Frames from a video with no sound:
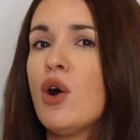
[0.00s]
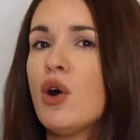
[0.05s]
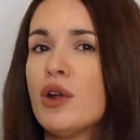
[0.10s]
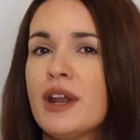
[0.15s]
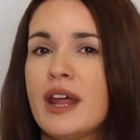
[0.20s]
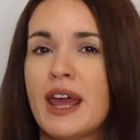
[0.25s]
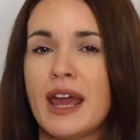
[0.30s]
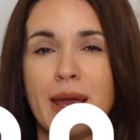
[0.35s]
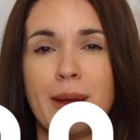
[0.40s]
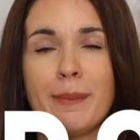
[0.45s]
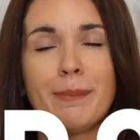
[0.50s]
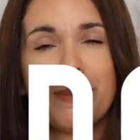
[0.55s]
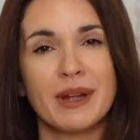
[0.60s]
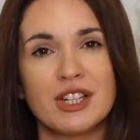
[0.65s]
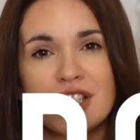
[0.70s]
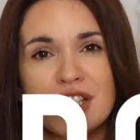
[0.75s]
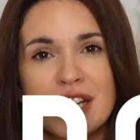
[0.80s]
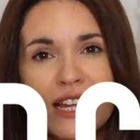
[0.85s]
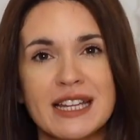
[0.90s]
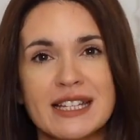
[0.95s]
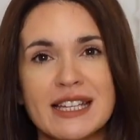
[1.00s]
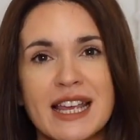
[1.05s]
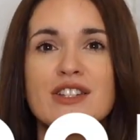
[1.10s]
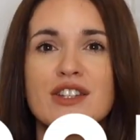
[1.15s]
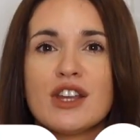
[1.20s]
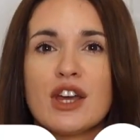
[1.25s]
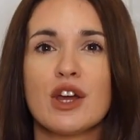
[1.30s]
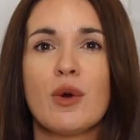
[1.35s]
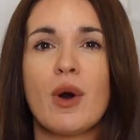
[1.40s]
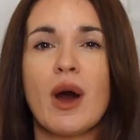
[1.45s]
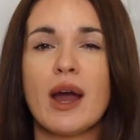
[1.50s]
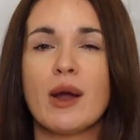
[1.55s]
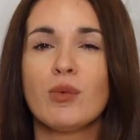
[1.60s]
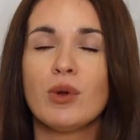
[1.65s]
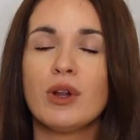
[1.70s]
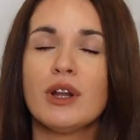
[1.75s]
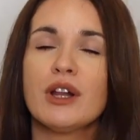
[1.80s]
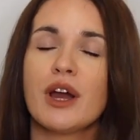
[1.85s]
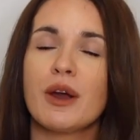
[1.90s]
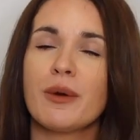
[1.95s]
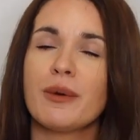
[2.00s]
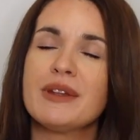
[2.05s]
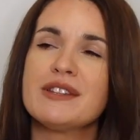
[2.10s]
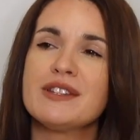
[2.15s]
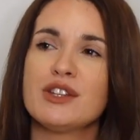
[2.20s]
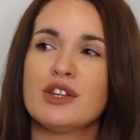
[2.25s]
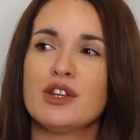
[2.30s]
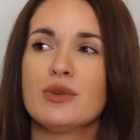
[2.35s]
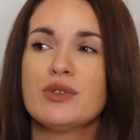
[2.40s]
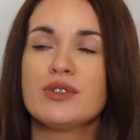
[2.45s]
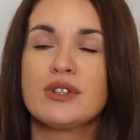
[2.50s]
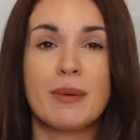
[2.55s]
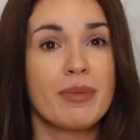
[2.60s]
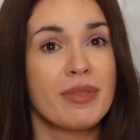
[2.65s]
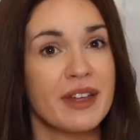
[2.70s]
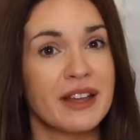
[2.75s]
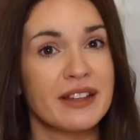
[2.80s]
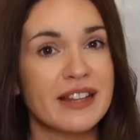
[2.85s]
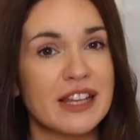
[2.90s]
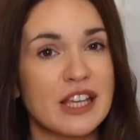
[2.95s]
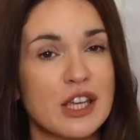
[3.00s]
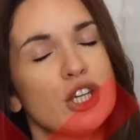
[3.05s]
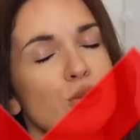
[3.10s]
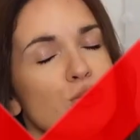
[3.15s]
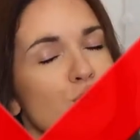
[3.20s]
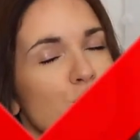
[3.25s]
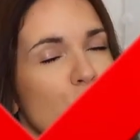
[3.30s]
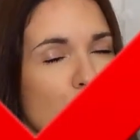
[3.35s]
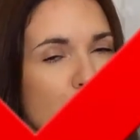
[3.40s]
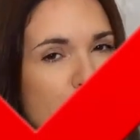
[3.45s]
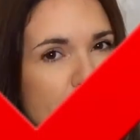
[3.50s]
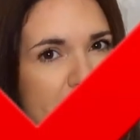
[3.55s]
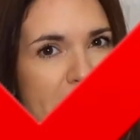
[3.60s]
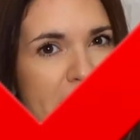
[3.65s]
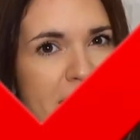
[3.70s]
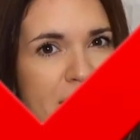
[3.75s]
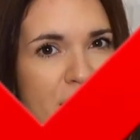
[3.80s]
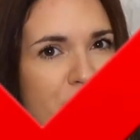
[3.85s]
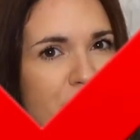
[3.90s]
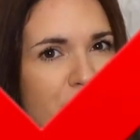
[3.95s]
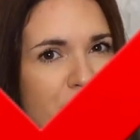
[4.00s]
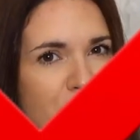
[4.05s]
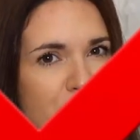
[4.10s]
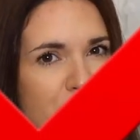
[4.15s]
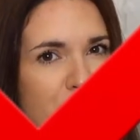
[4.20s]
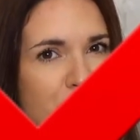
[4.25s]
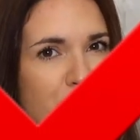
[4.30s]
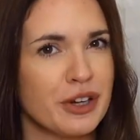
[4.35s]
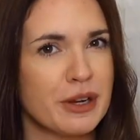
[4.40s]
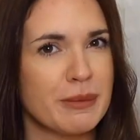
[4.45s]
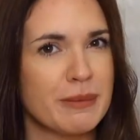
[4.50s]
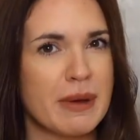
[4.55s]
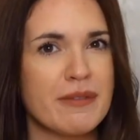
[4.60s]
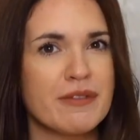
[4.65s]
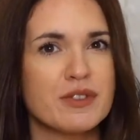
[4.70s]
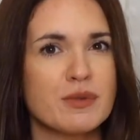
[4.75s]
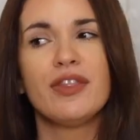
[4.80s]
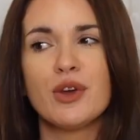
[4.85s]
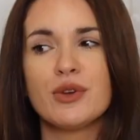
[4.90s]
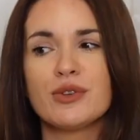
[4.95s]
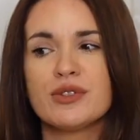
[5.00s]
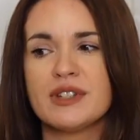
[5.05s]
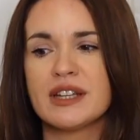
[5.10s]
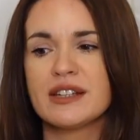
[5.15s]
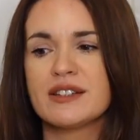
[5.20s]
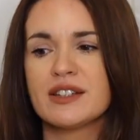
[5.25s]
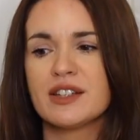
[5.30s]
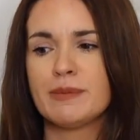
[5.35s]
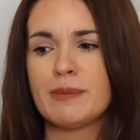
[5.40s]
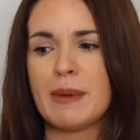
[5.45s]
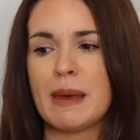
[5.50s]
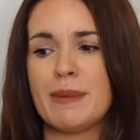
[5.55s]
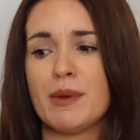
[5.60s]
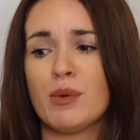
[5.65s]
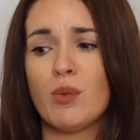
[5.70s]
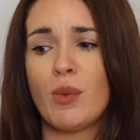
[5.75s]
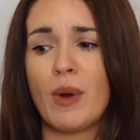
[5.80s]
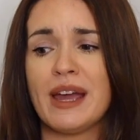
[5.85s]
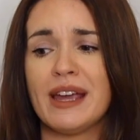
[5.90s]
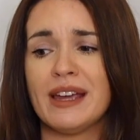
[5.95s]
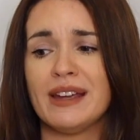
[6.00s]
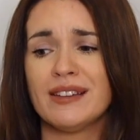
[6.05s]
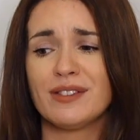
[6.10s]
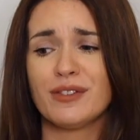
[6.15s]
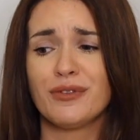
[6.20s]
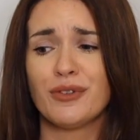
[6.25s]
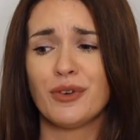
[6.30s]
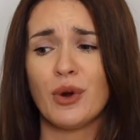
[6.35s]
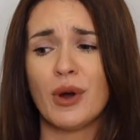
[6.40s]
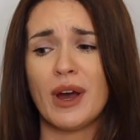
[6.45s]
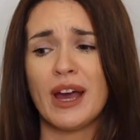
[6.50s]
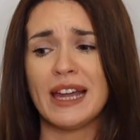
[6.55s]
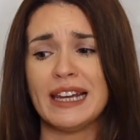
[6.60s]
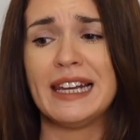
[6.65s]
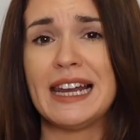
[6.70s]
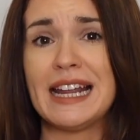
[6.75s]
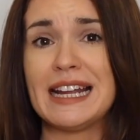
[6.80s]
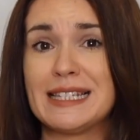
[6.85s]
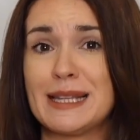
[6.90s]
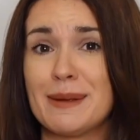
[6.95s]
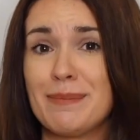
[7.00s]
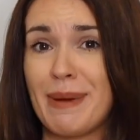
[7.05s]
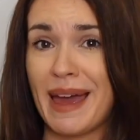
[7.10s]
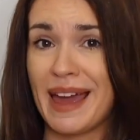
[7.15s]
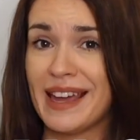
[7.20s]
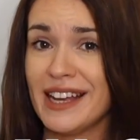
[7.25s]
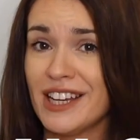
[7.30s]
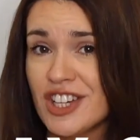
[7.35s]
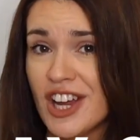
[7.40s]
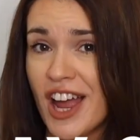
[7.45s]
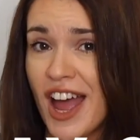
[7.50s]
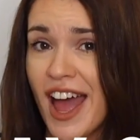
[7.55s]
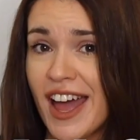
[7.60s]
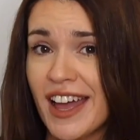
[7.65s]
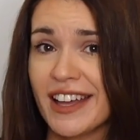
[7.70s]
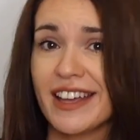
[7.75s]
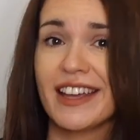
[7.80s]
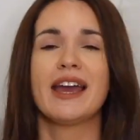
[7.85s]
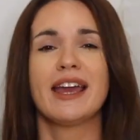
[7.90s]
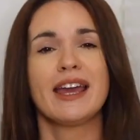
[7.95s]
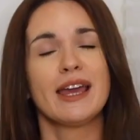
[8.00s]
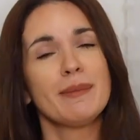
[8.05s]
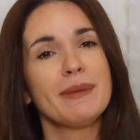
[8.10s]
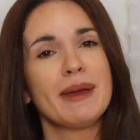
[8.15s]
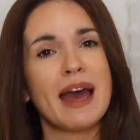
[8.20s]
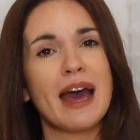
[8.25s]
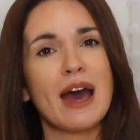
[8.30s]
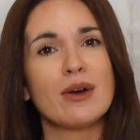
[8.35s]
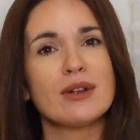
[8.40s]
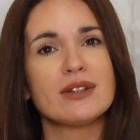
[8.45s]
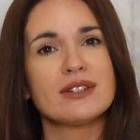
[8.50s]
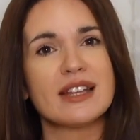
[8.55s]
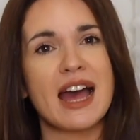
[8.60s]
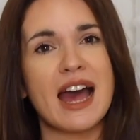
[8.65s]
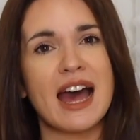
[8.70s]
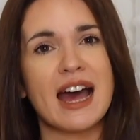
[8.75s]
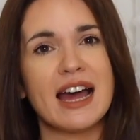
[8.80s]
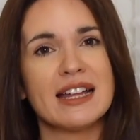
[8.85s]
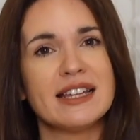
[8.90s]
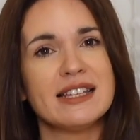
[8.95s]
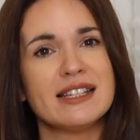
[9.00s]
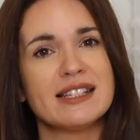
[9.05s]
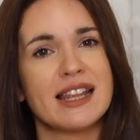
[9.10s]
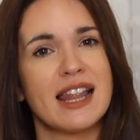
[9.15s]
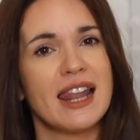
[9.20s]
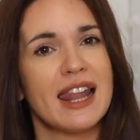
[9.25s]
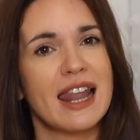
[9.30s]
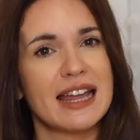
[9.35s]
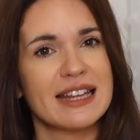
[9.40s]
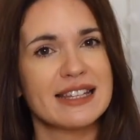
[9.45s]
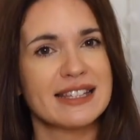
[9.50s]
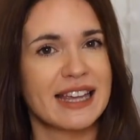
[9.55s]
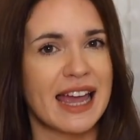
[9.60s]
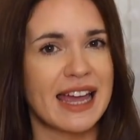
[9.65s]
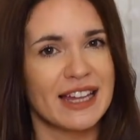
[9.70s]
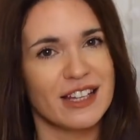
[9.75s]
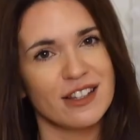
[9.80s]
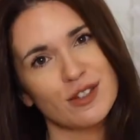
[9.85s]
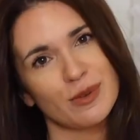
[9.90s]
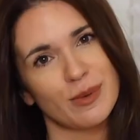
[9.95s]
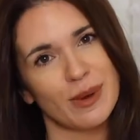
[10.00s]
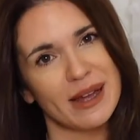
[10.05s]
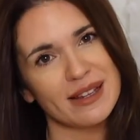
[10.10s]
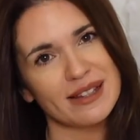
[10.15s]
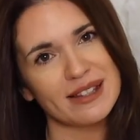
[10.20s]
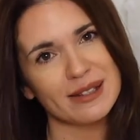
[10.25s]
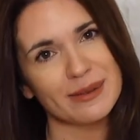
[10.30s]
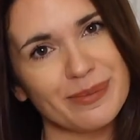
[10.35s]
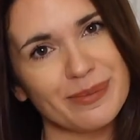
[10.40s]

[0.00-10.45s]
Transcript: on a budget. So I will go into some things that you don't need in the first 3 months. Those things could maybe wait for a later paycheck. Hear me out and let's get into it.